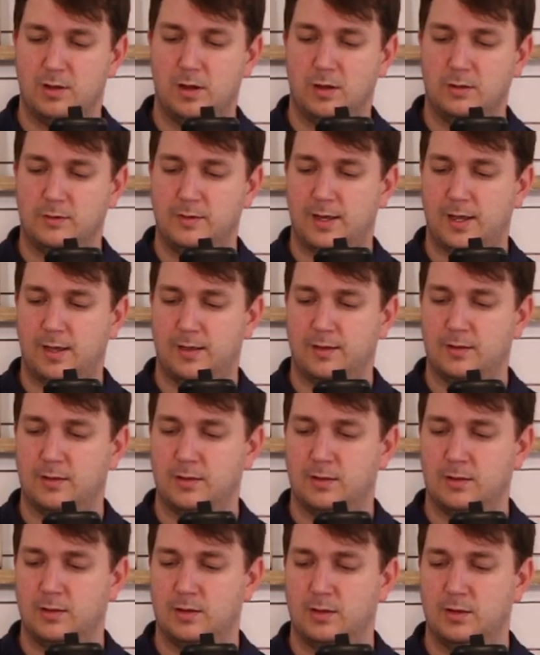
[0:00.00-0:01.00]
Okay.
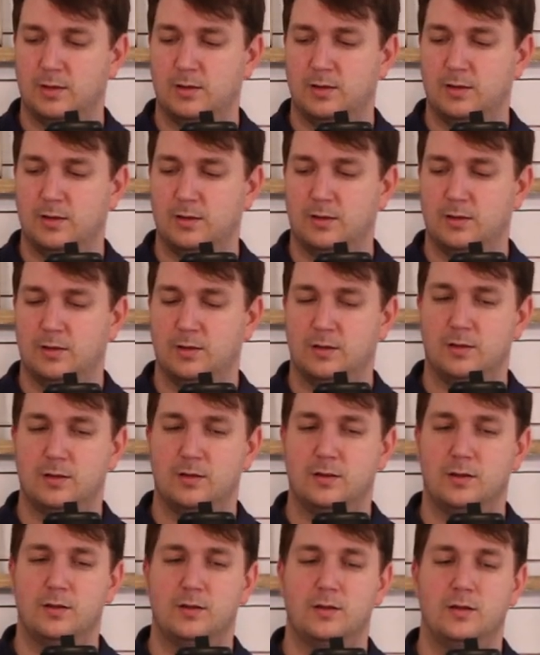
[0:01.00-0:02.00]
Hear me better
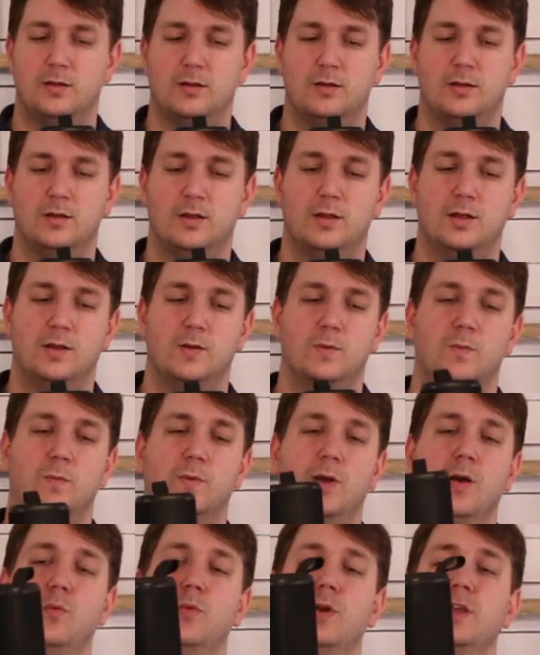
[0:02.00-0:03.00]
now.
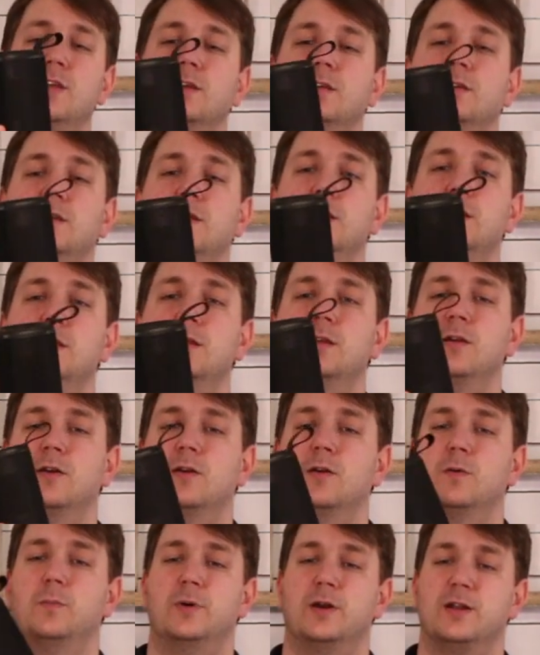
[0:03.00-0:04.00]
Well, we can
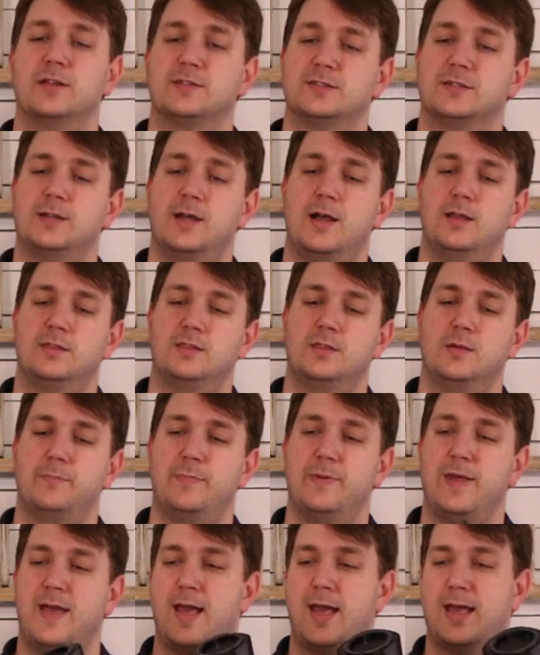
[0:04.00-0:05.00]
hear, but it's not the
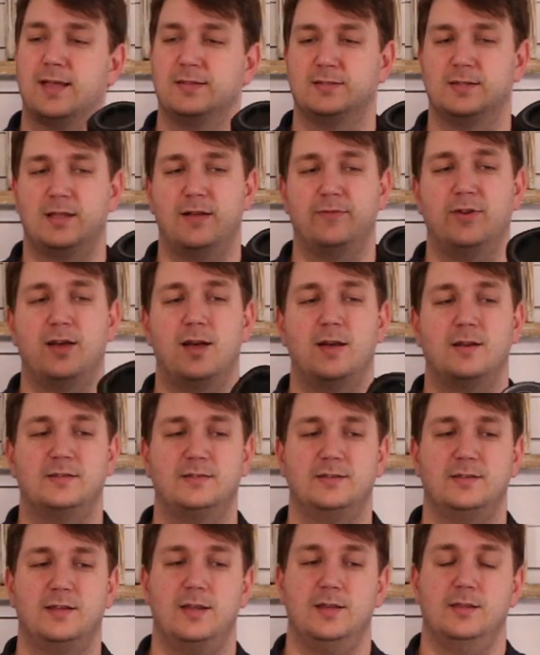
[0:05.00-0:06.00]
best. I've got to
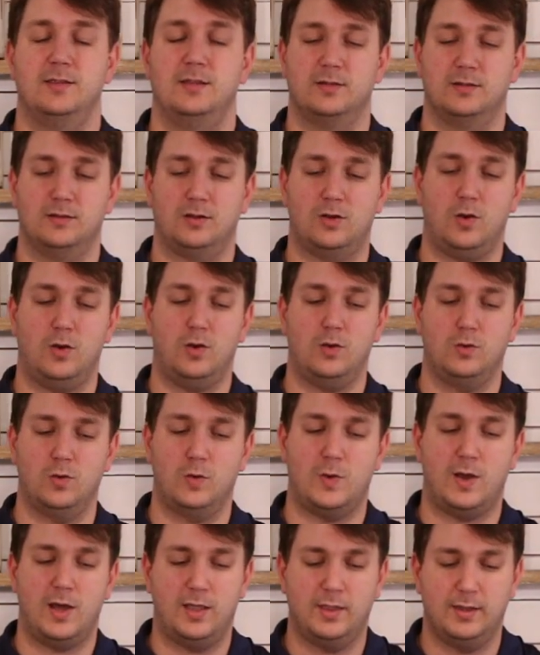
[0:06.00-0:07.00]
say the call
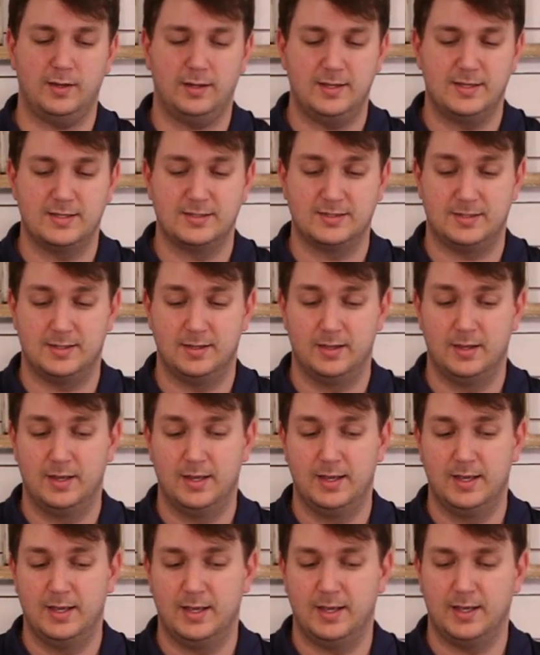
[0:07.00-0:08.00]
quality is
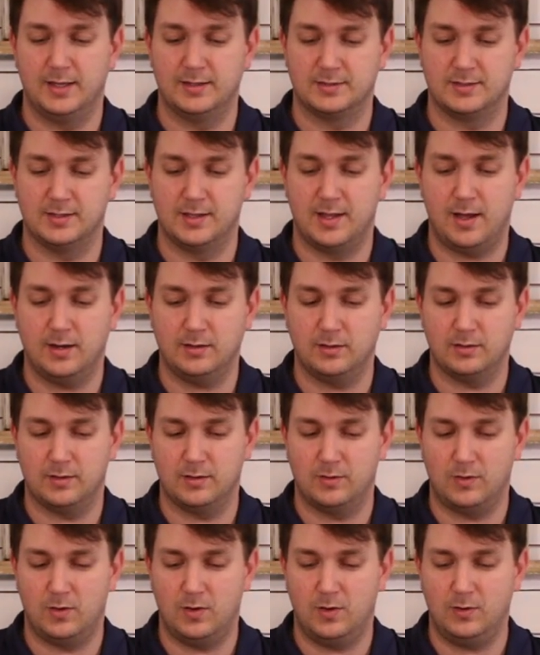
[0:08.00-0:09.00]
is not
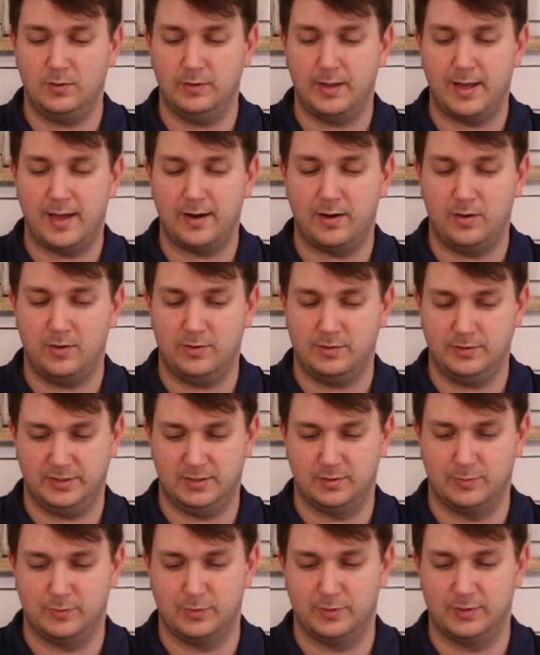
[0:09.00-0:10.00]
all that
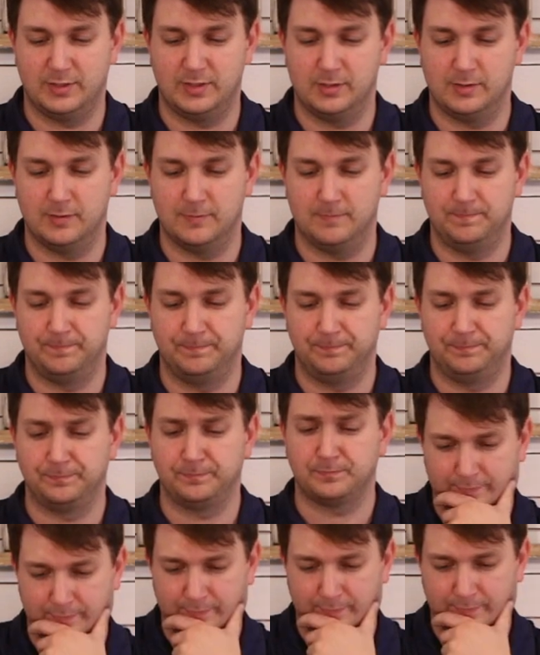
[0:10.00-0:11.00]
awesome on here.
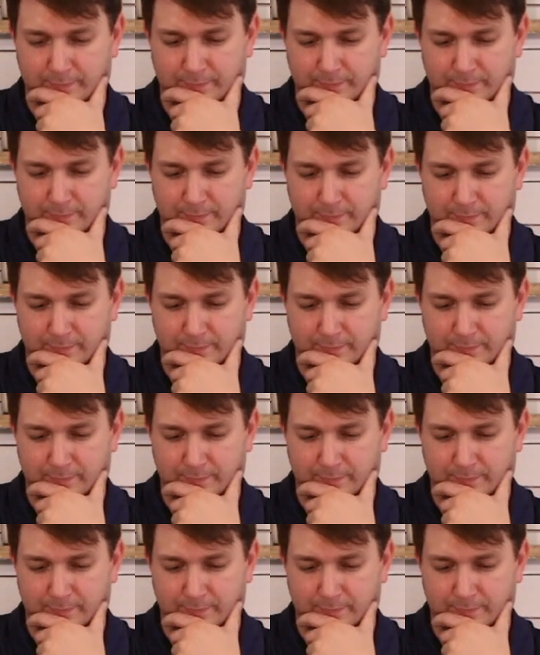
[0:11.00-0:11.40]
Bummer.